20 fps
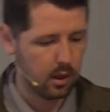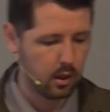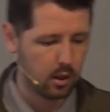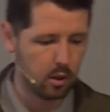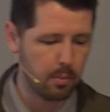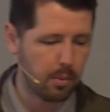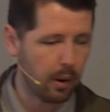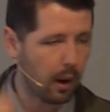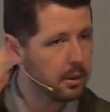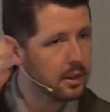You
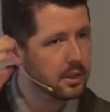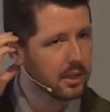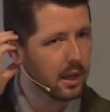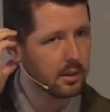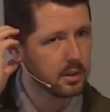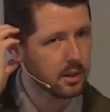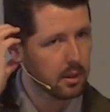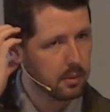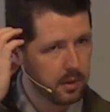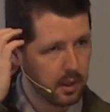probably said
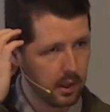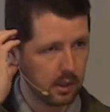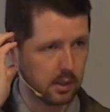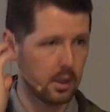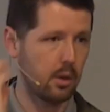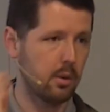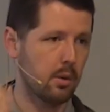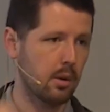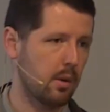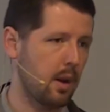some things that
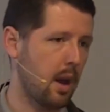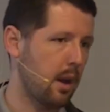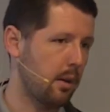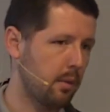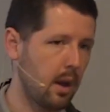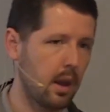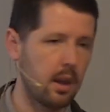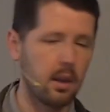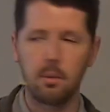you regret, right?